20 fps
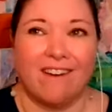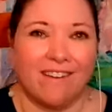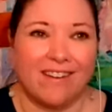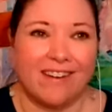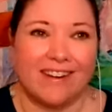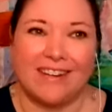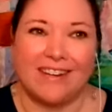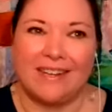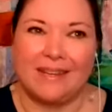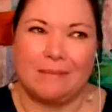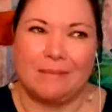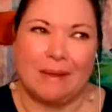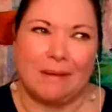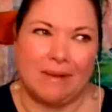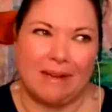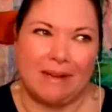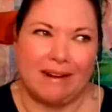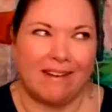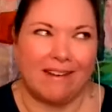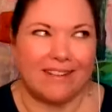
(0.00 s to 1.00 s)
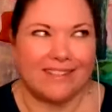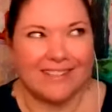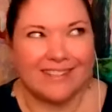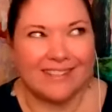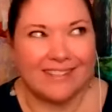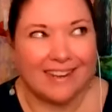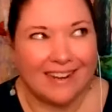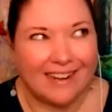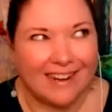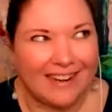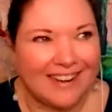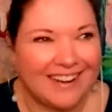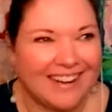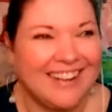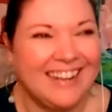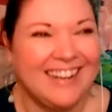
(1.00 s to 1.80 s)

gardening, maybe not today.